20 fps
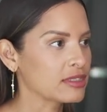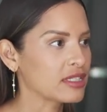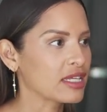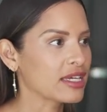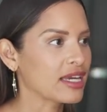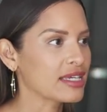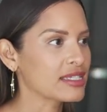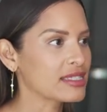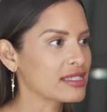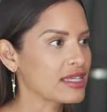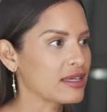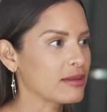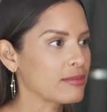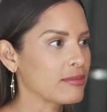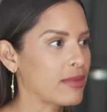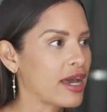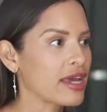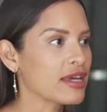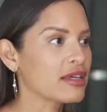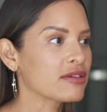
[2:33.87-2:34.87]
Like I said,
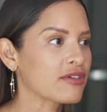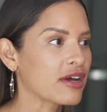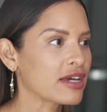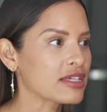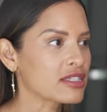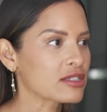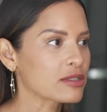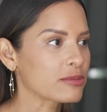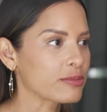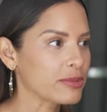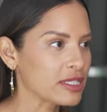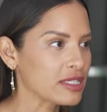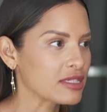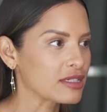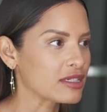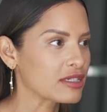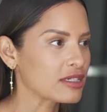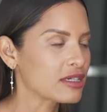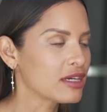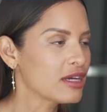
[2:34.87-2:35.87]
my advisor,
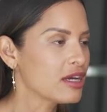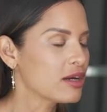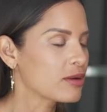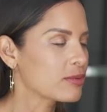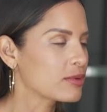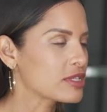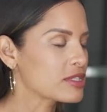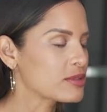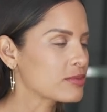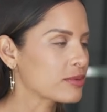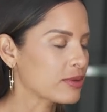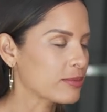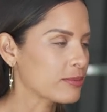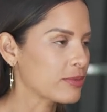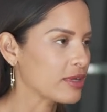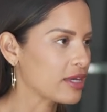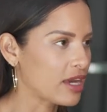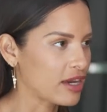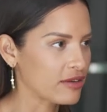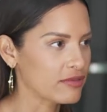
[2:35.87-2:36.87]
Peter, was with
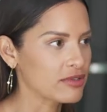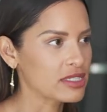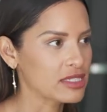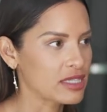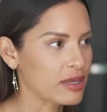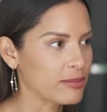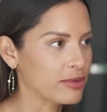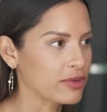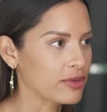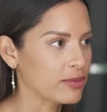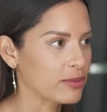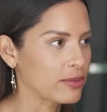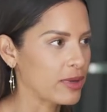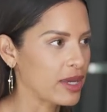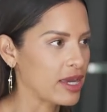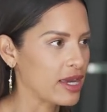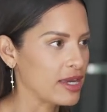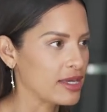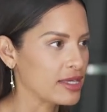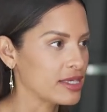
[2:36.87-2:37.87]
me every step of the way.